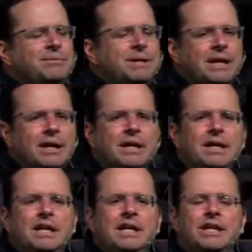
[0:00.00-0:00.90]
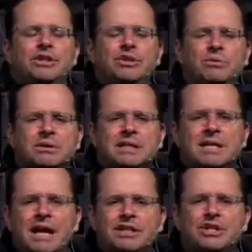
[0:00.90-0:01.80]
here, that you will
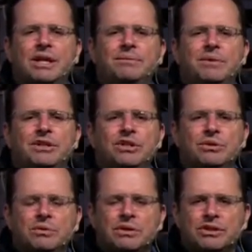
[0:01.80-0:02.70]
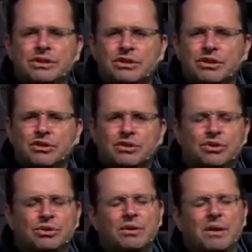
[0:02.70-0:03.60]
touch them, that you will
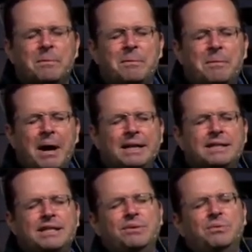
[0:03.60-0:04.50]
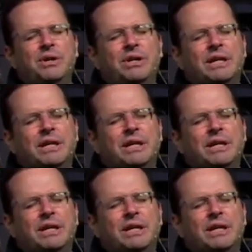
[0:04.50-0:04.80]
do a mighty work